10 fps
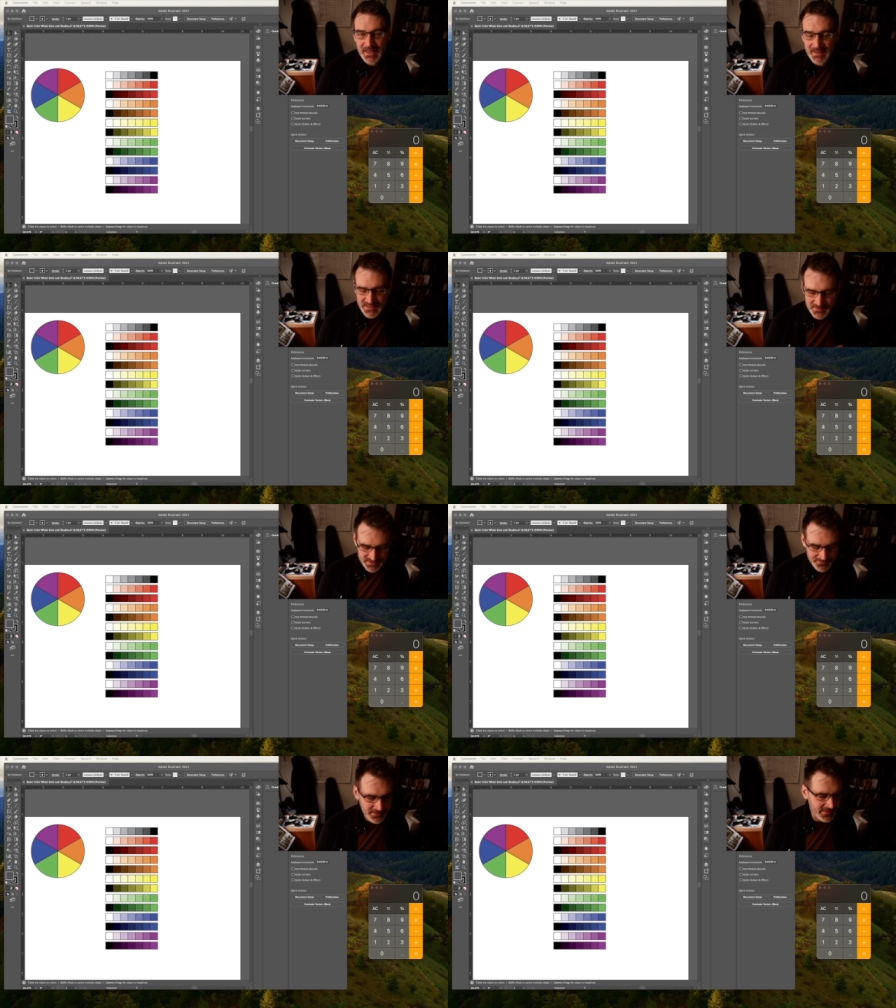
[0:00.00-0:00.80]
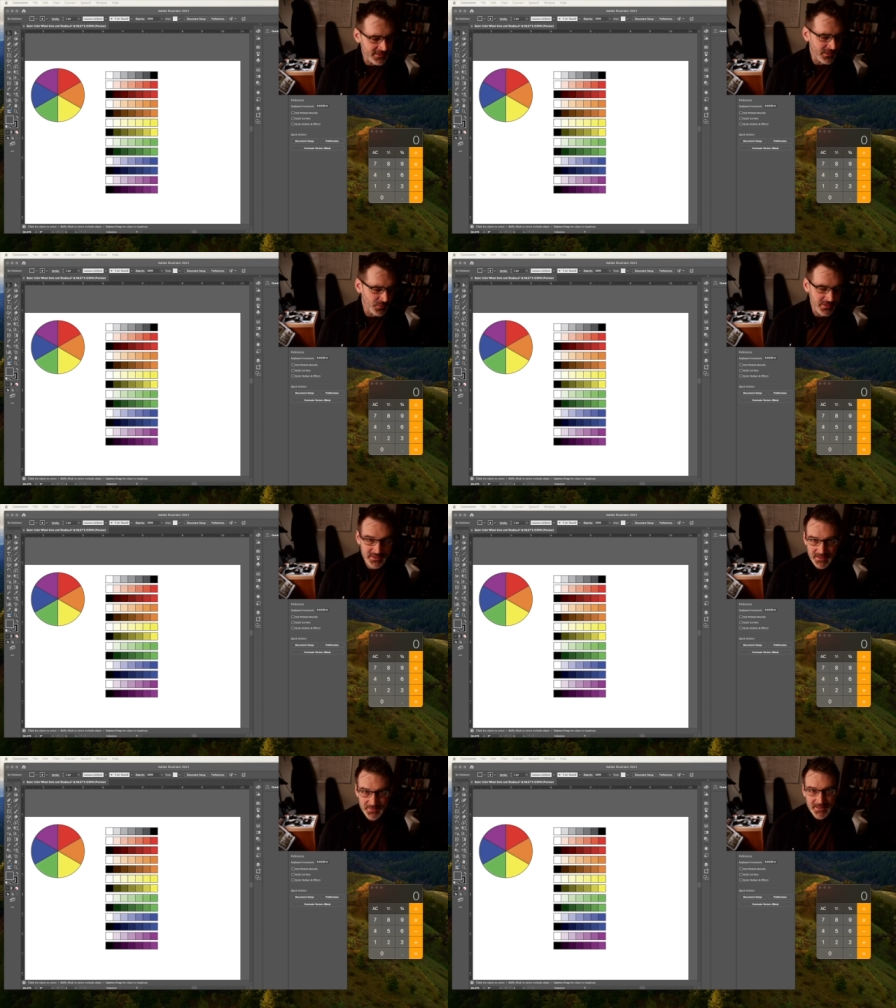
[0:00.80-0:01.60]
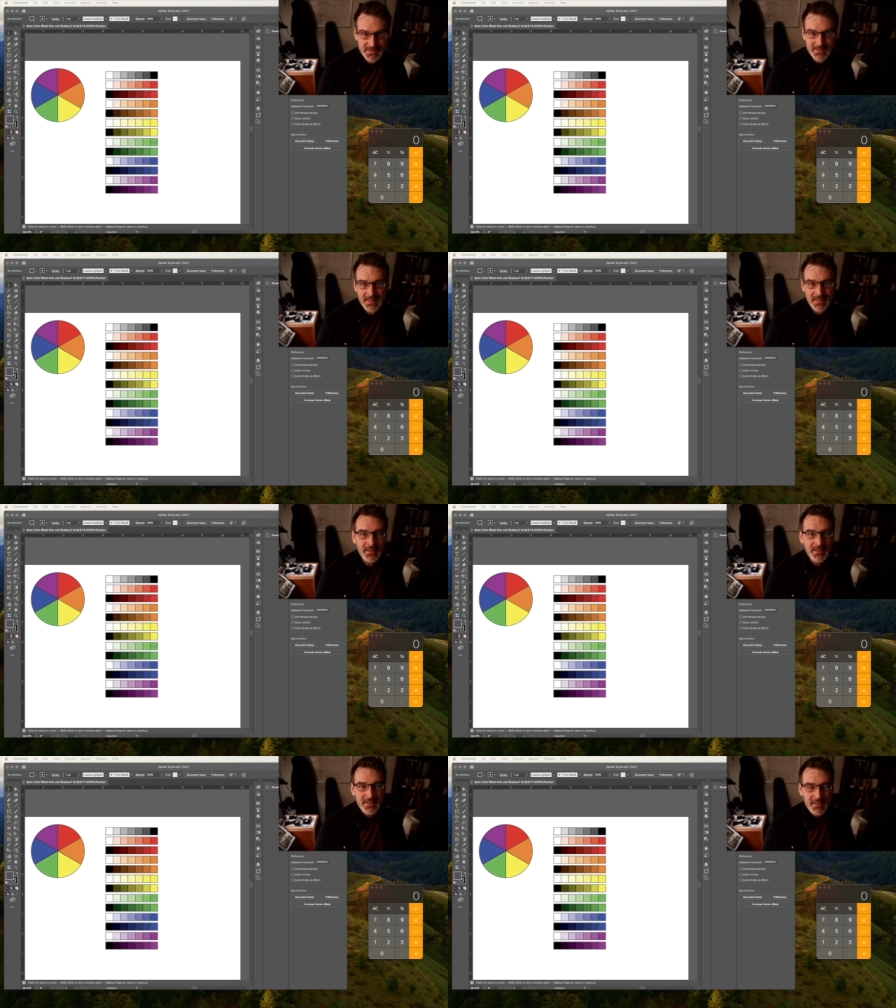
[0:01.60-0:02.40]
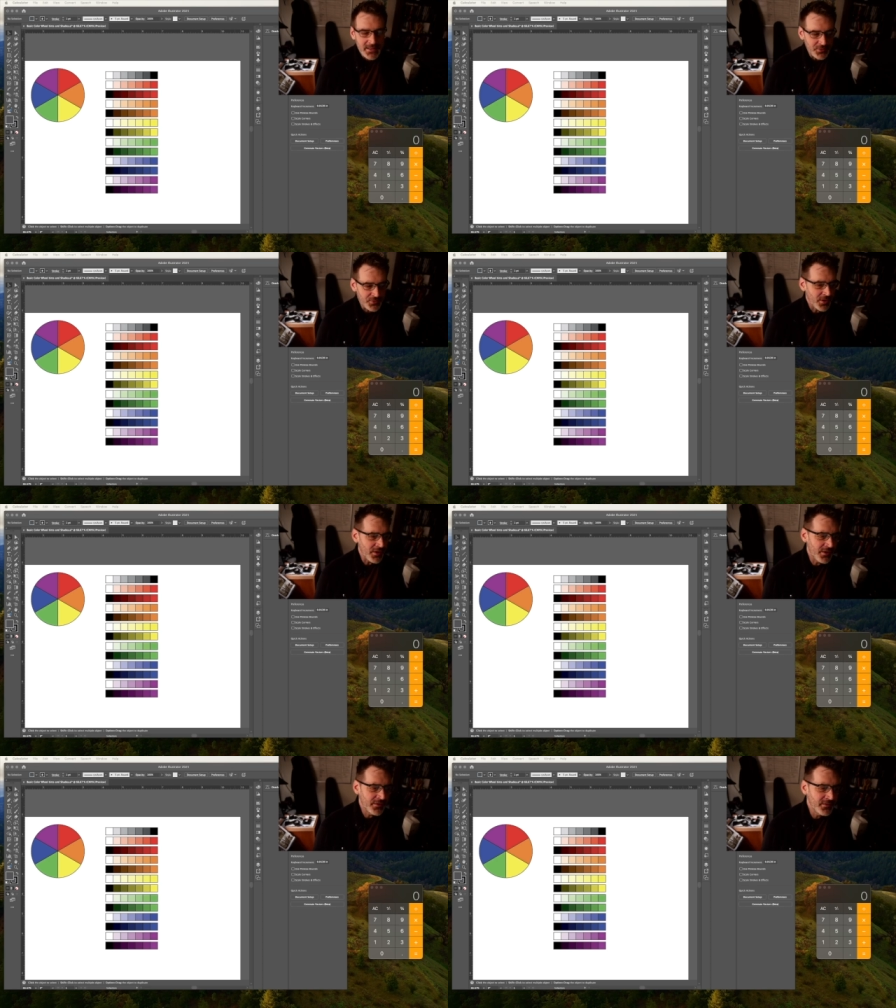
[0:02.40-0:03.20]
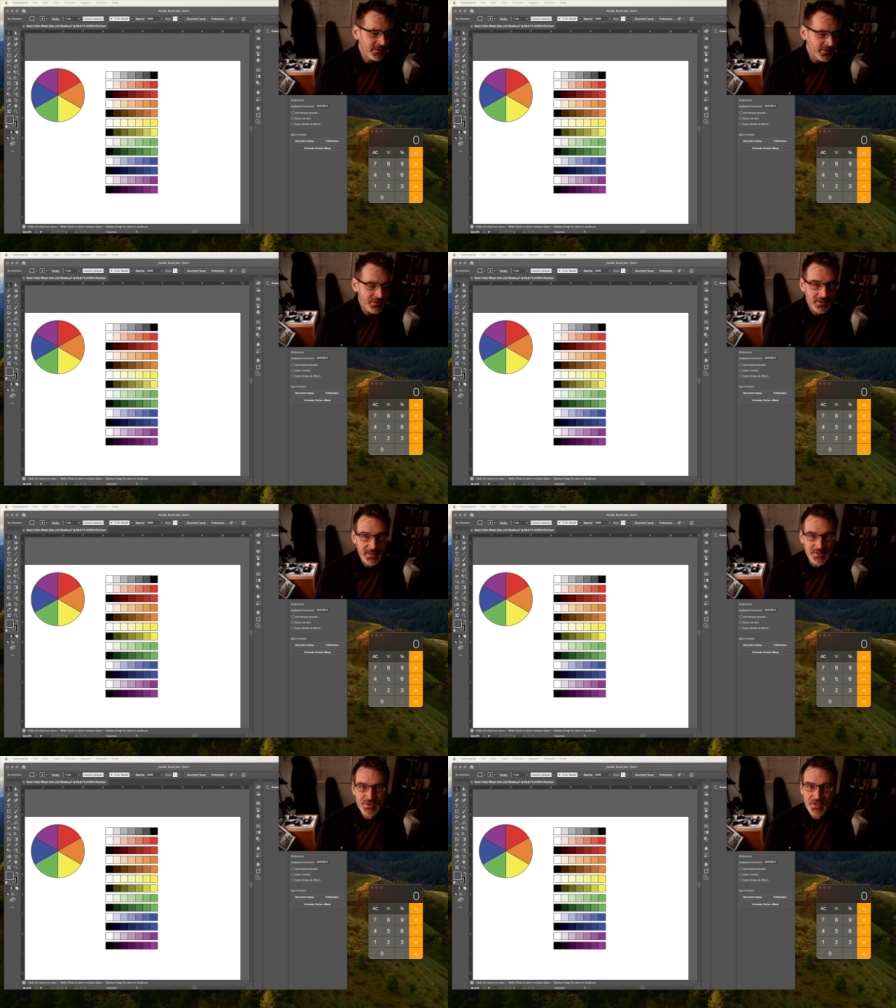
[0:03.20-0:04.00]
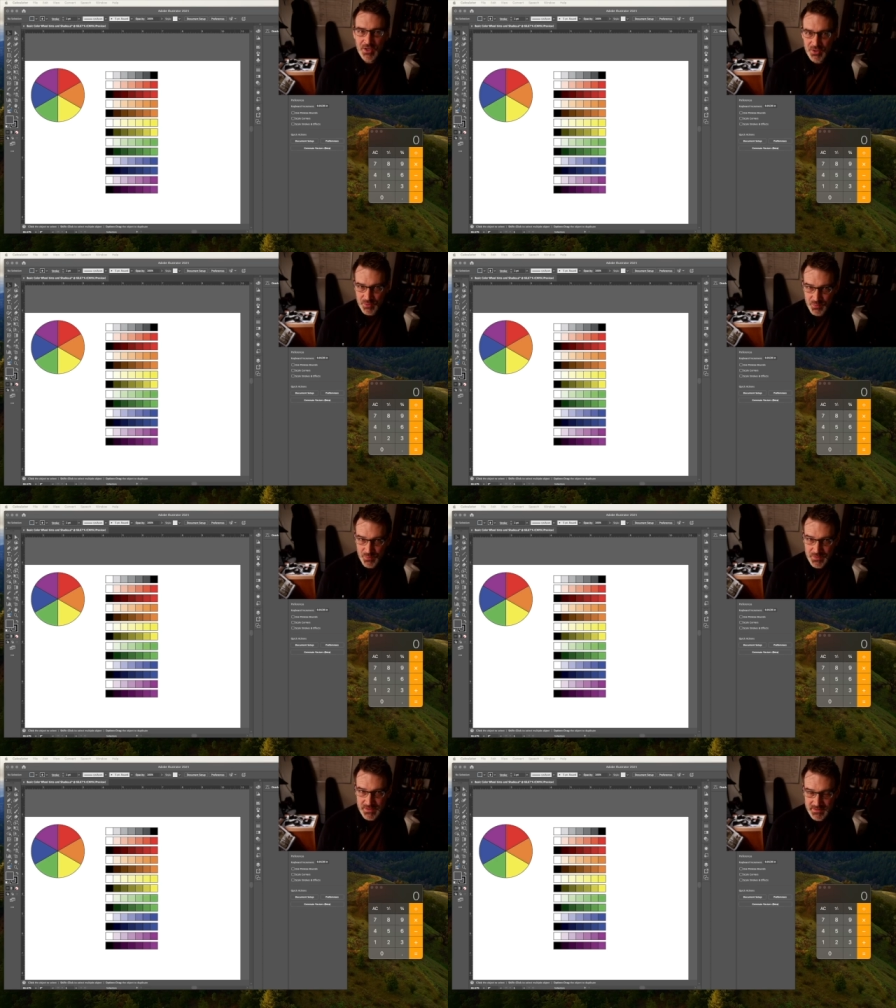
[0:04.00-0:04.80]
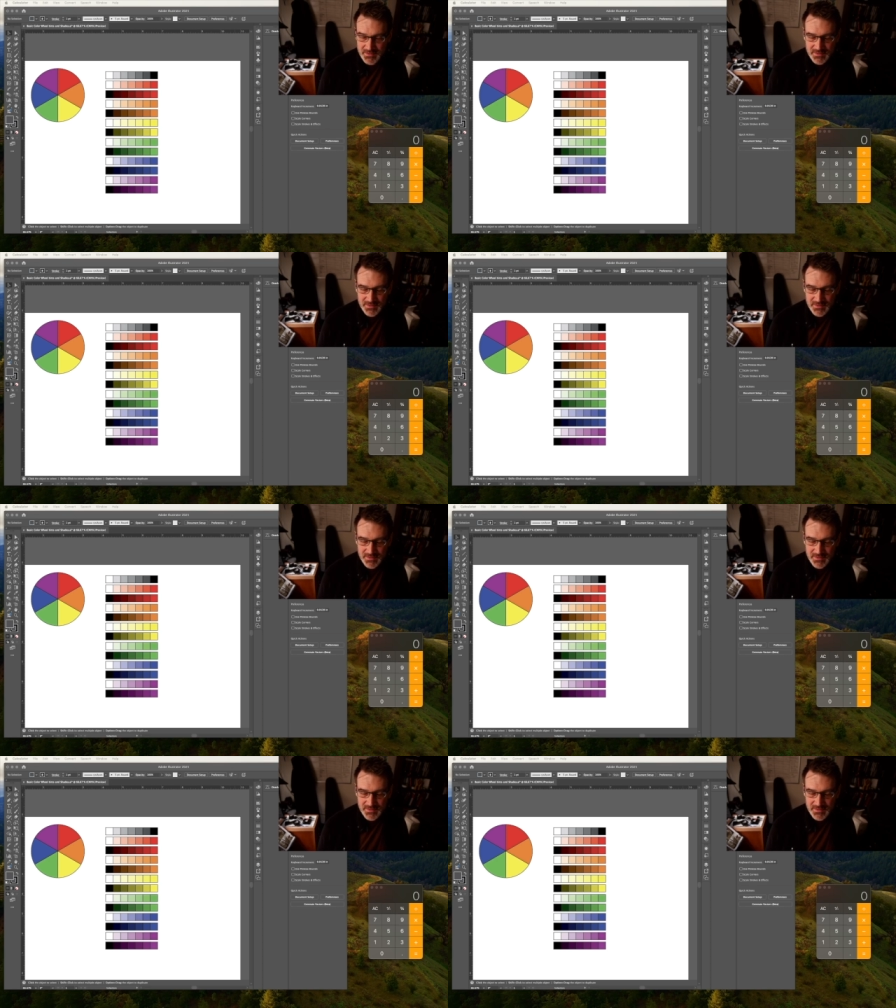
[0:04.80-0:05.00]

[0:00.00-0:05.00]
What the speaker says: and the specific thing that I want to talk about today is called a tone.